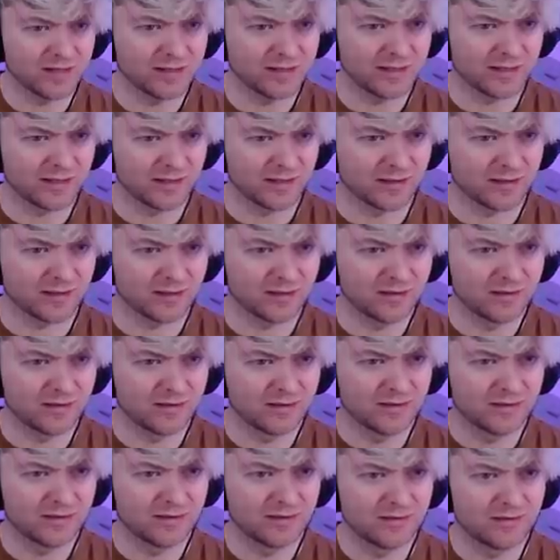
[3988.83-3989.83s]
here?
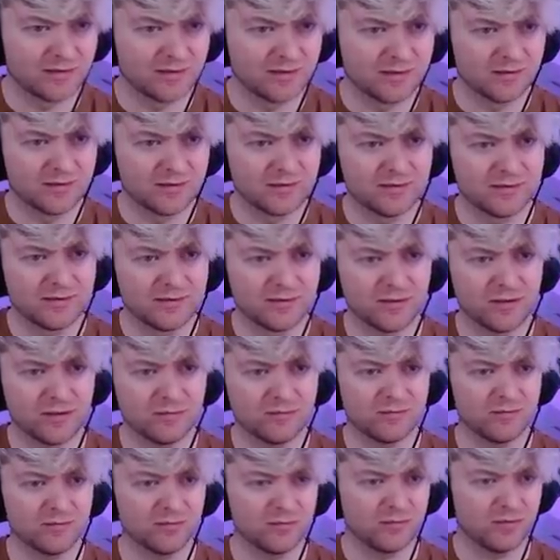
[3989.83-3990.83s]
Oh,
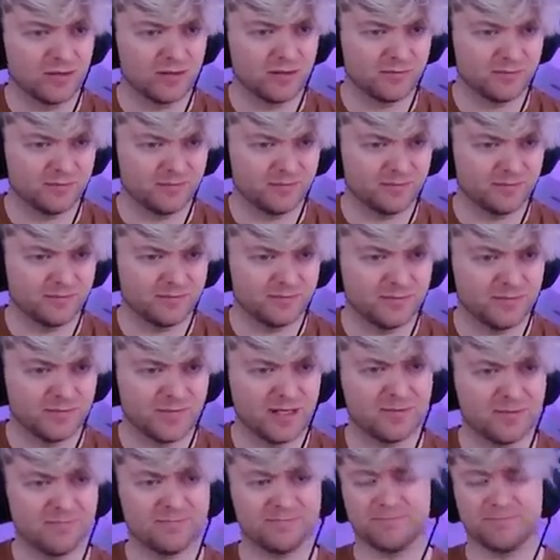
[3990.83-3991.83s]
oh, yeah.